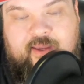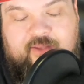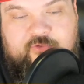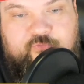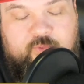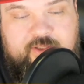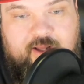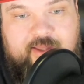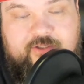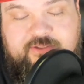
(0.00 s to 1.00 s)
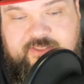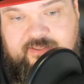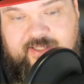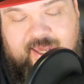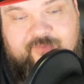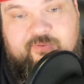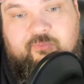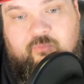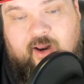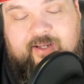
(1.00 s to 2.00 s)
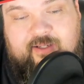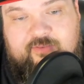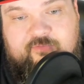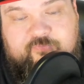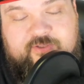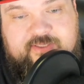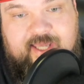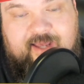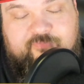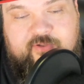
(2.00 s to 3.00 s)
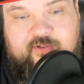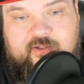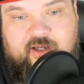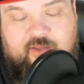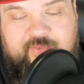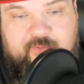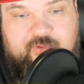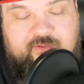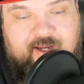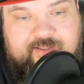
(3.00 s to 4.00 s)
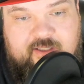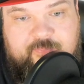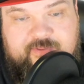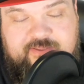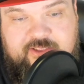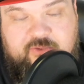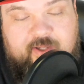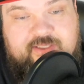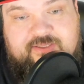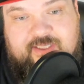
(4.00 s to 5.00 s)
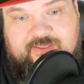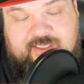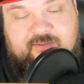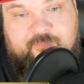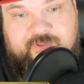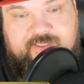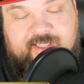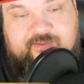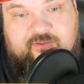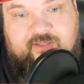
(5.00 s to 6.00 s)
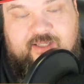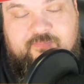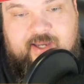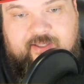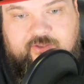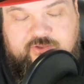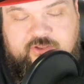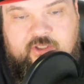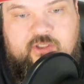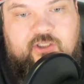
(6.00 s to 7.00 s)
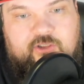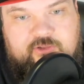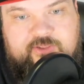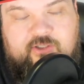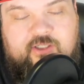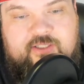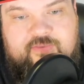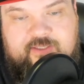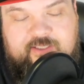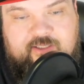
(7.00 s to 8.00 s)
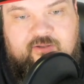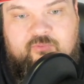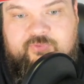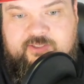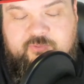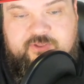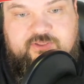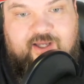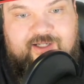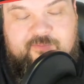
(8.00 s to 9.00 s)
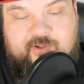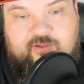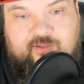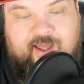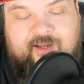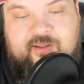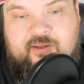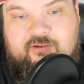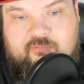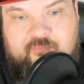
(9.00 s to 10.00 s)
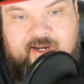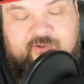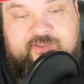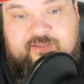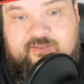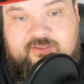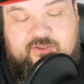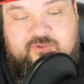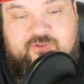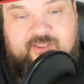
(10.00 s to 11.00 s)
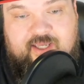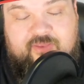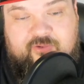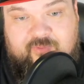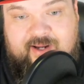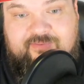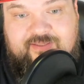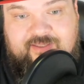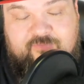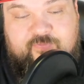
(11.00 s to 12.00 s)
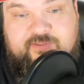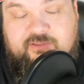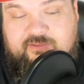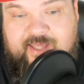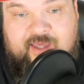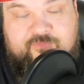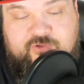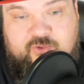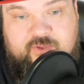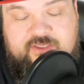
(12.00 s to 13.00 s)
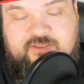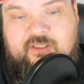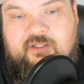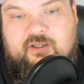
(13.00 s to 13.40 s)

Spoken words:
And the 49ers didn't have it right in the first half. They were lined up in situations that didn't protect their linebackers. Earlier on in the year, this was talked about a lot, marrying the two together, right? The defense looked out of sorts.